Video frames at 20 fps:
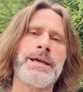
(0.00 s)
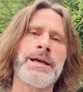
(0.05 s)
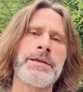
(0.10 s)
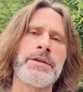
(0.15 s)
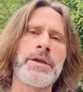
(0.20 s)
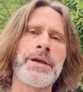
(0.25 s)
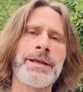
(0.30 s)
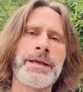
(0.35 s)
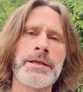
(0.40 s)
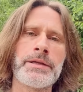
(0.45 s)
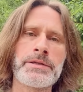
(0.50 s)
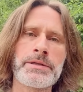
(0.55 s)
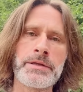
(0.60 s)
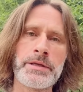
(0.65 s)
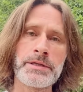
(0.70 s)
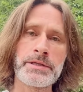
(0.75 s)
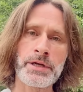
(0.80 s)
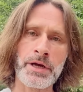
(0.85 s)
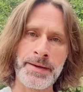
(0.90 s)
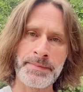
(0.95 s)
Are you getting into the
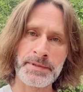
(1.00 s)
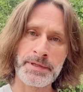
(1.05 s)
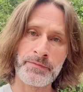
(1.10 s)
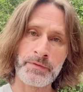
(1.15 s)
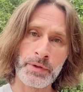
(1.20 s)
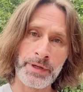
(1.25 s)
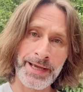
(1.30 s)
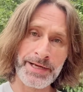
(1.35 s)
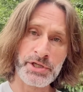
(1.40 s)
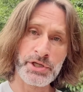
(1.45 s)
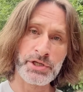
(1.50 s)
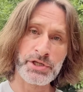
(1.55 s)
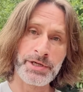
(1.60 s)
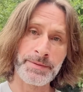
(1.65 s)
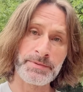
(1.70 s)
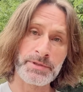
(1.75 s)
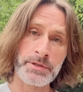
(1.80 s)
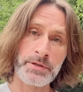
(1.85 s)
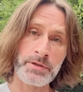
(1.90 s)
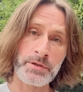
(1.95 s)
types of
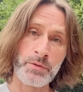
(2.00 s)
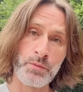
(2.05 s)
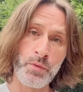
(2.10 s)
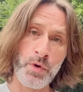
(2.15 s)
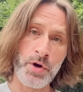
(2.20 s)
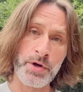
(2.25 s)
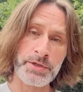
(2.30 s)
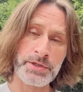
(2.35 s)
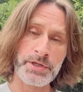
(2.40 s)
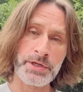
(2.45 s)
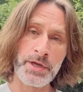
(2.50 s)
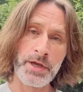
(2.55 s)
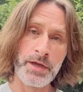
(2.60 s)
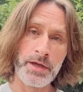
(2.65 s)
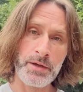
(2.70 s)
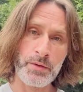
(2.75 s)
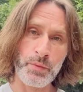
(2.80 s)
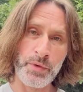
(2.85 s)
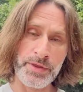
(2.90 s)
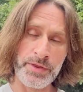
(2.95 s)
relationships that you want
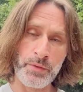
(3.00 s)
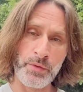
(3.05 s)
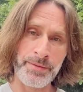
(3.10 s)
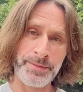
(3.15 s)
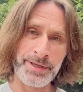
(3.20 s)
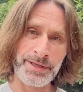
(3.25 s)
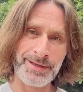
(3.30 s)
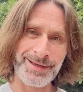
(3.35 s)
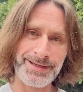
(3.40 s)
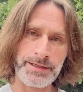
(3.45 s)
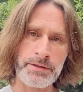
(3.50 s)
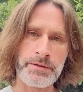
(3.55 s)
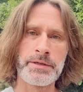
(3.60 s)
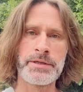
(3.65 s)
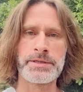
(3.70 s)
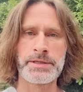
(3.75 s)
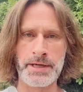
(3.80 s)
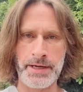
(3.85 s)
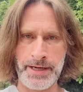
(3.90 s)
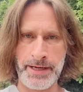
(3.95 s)
with the women that you
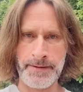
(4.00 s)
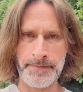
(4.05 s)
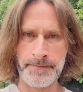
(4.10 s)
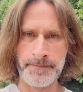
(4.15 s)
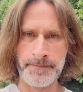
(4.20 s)
desire?